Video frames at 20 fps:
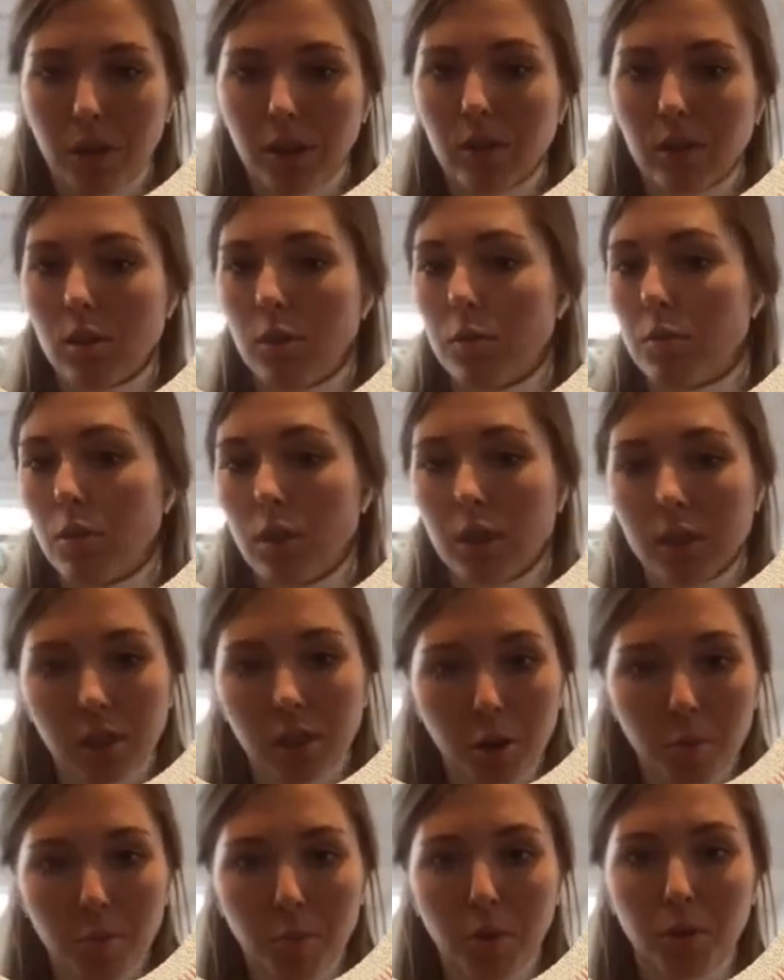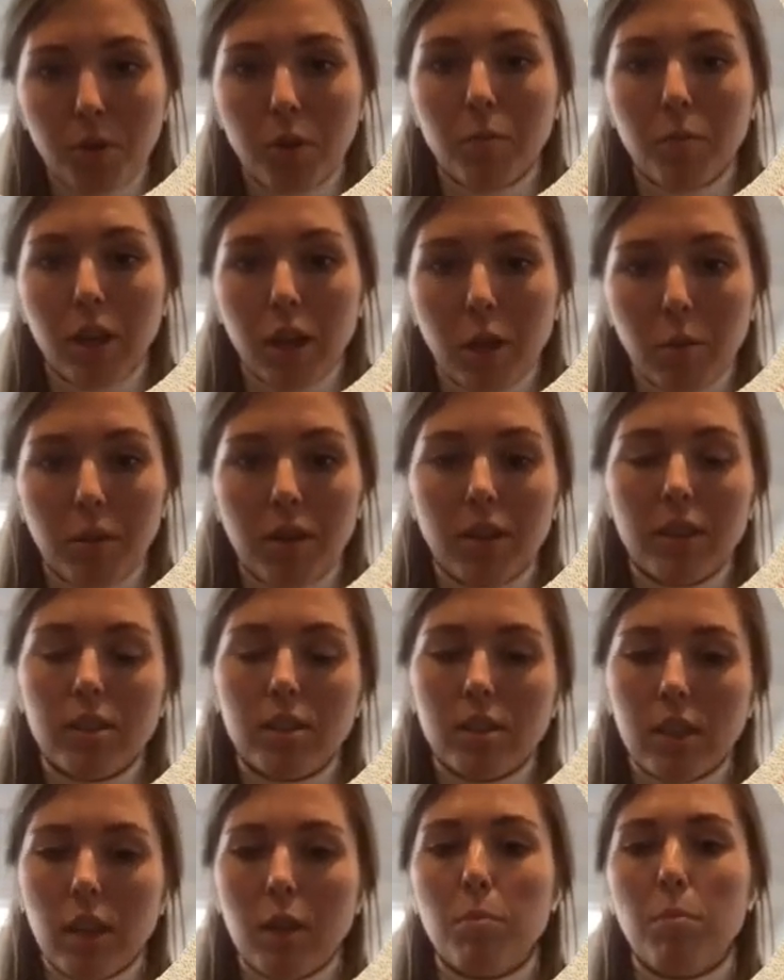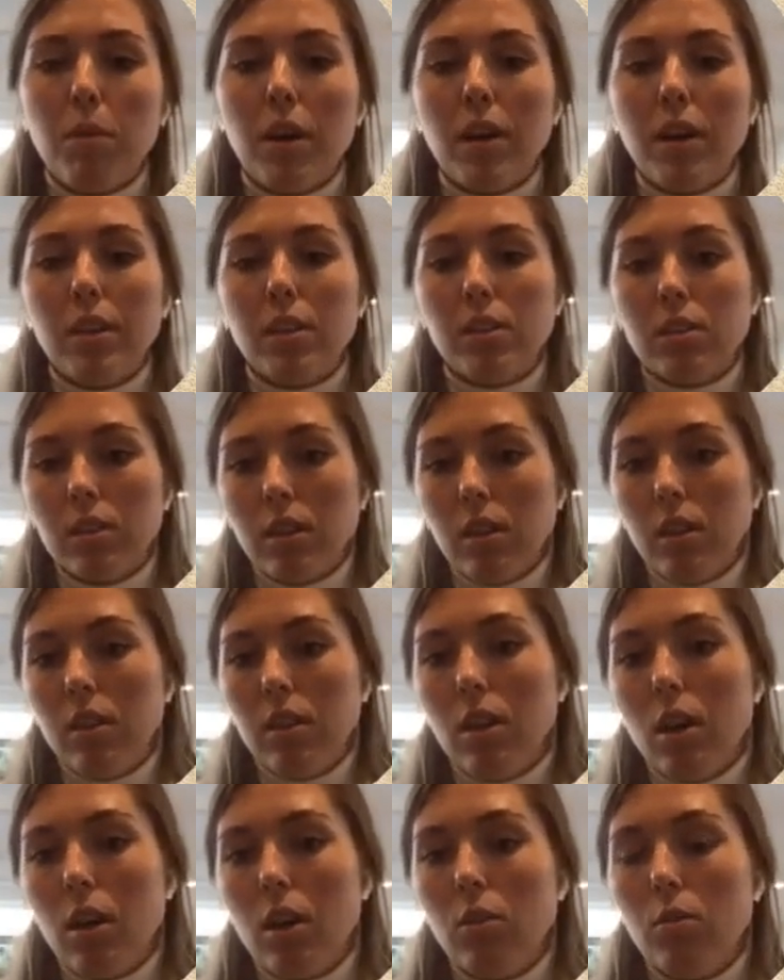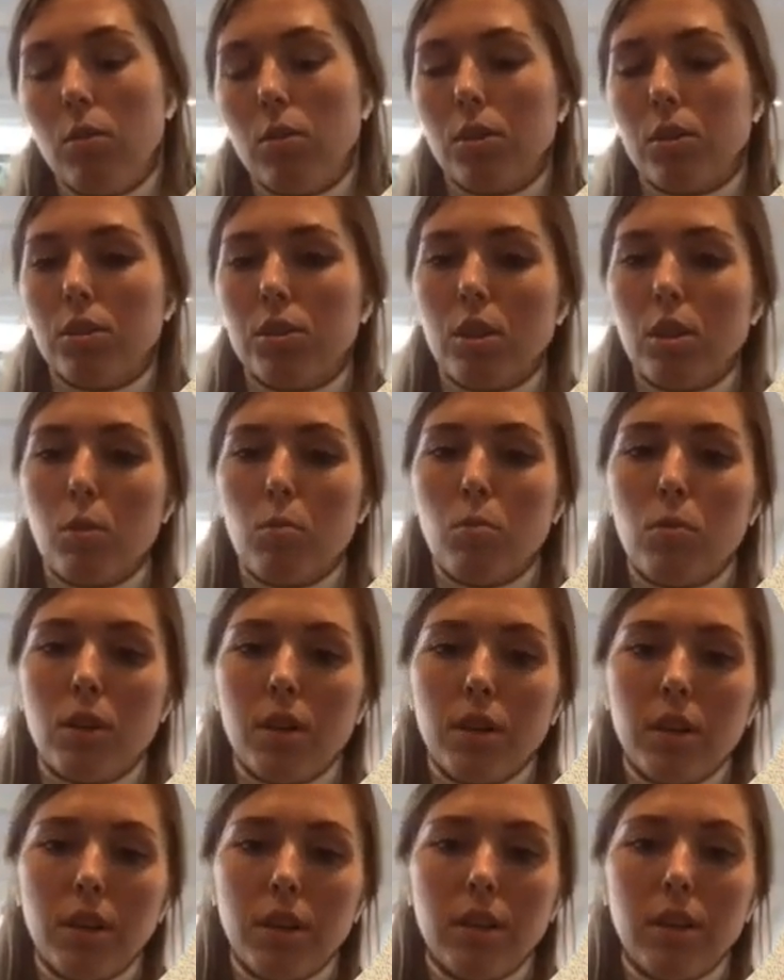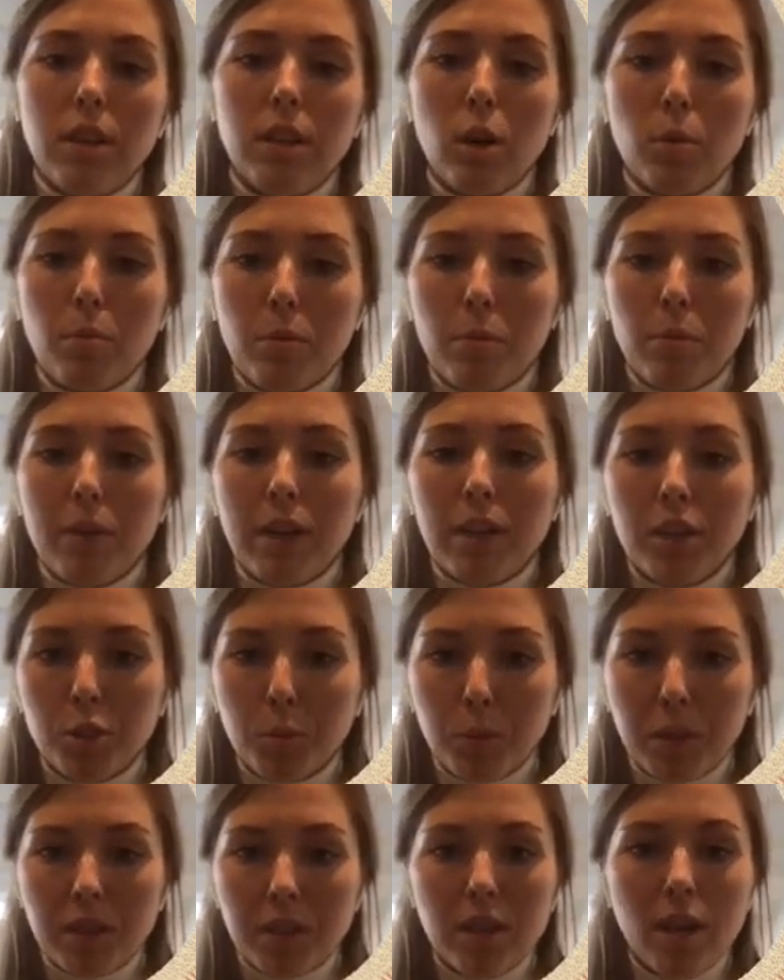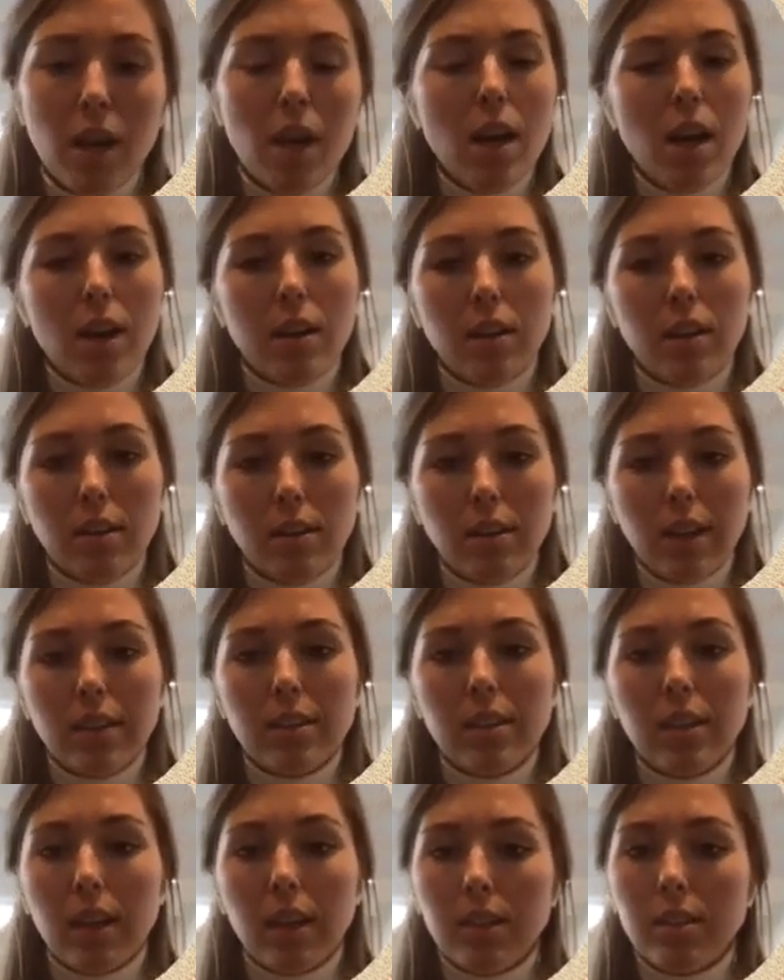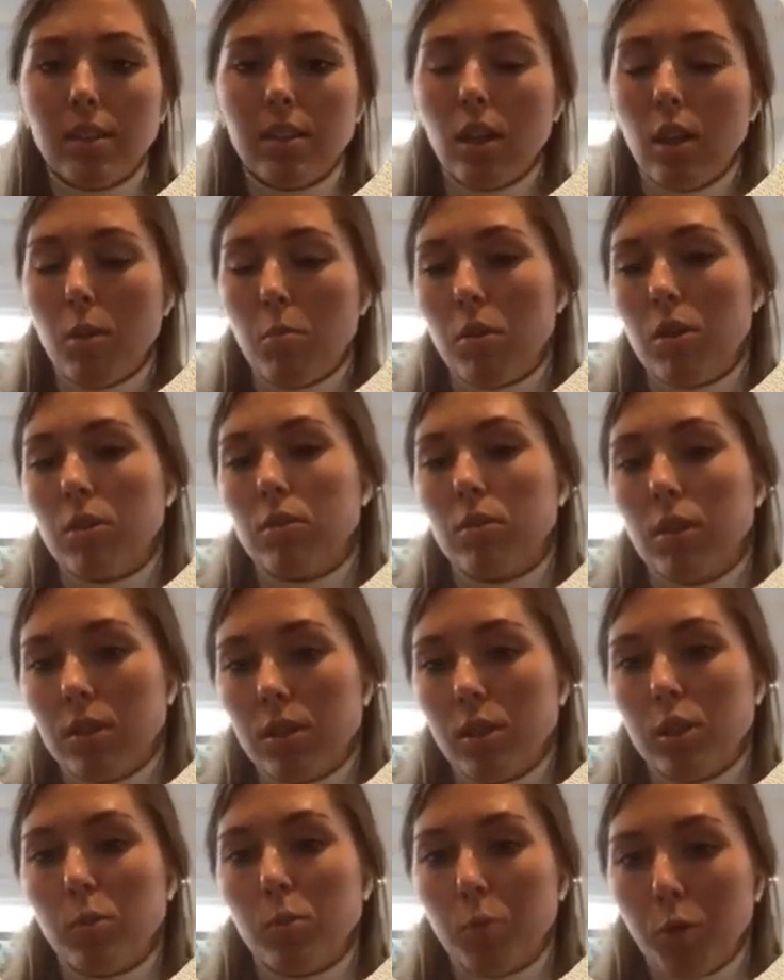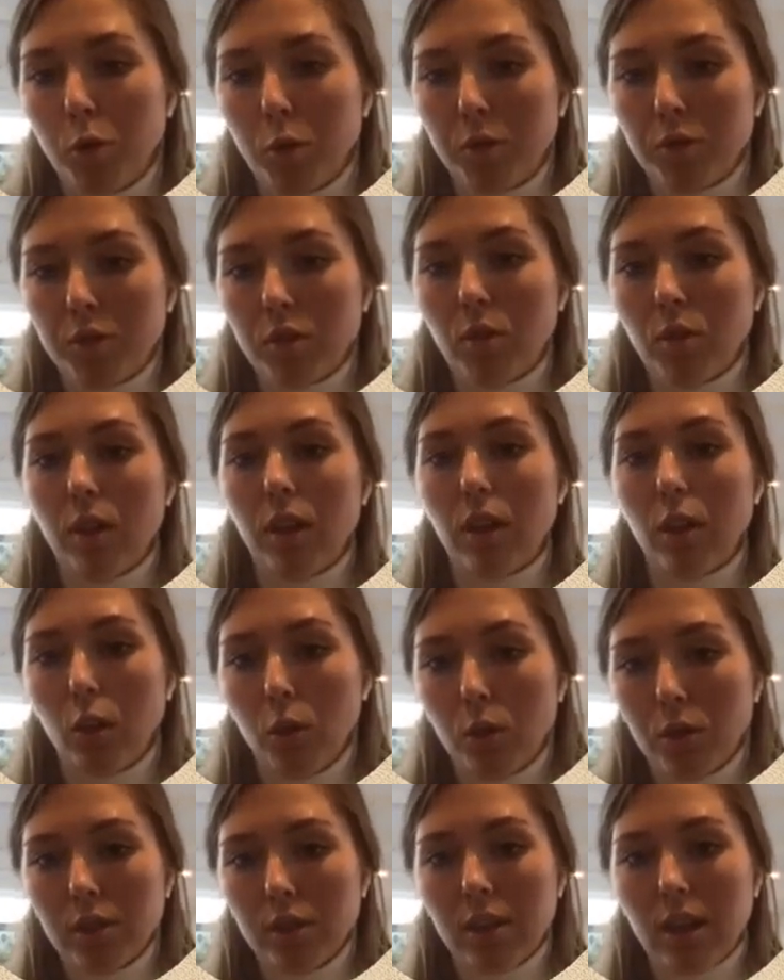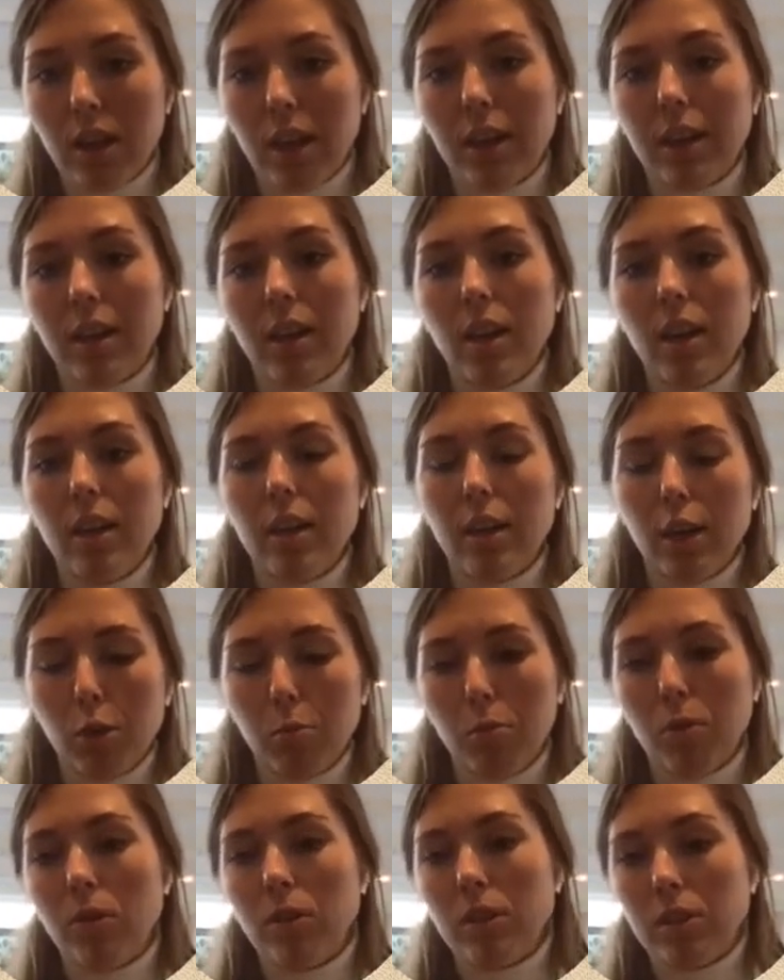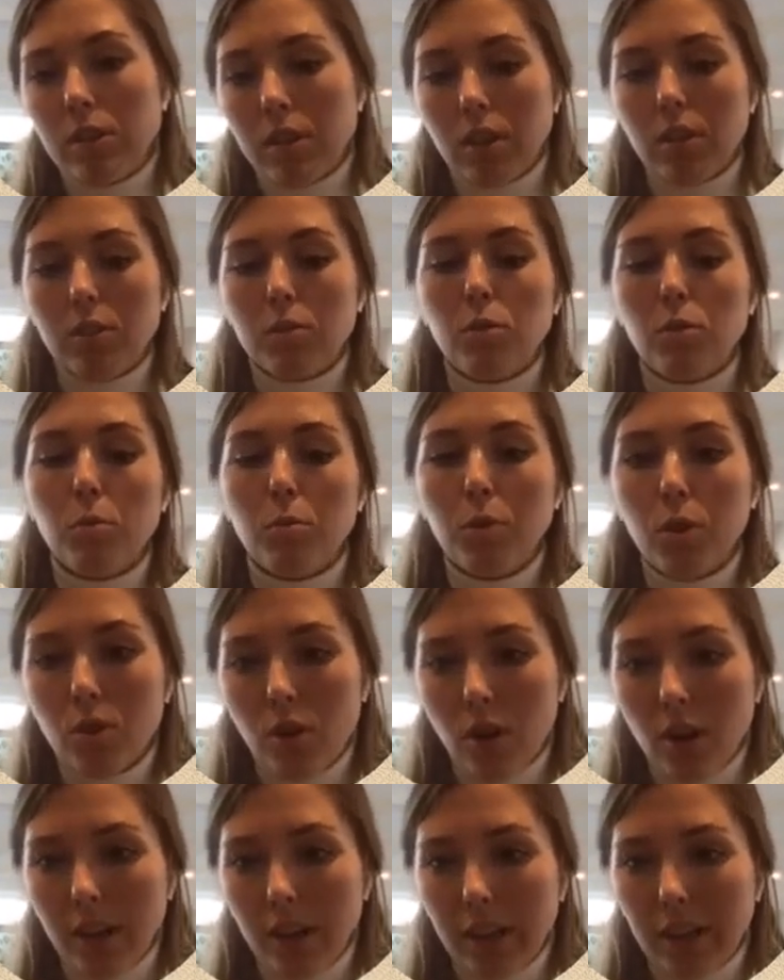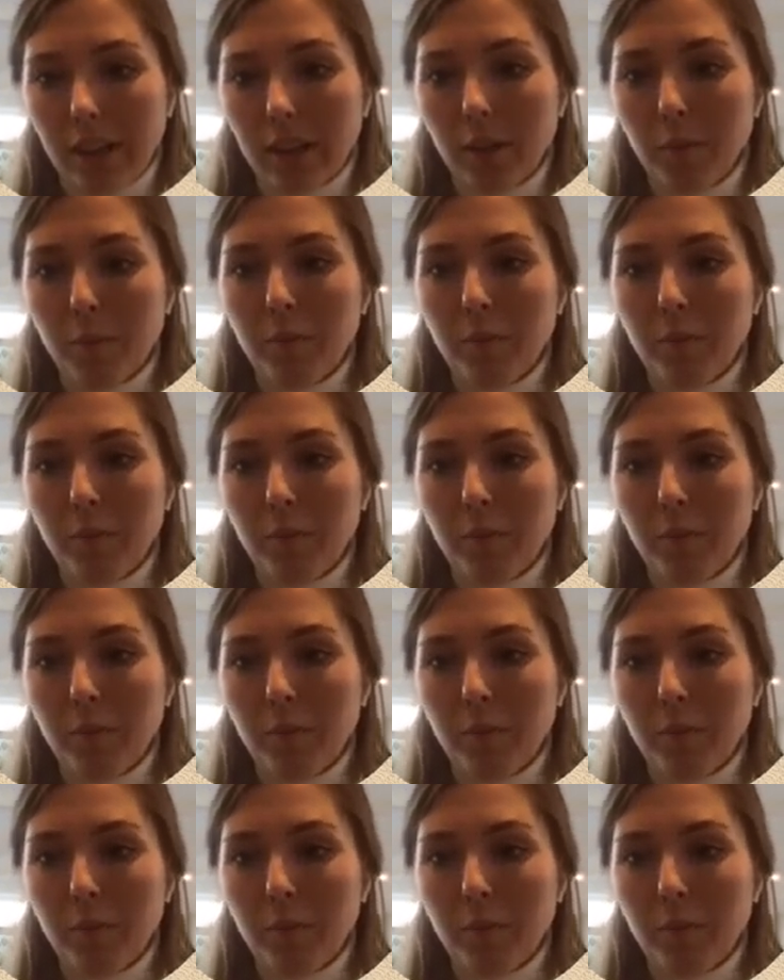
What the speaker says: So for example, an email is sent by a CEO or someone in the upper management, and in that case, the email address is spoofed, so it looks like the email is sent from your colleague.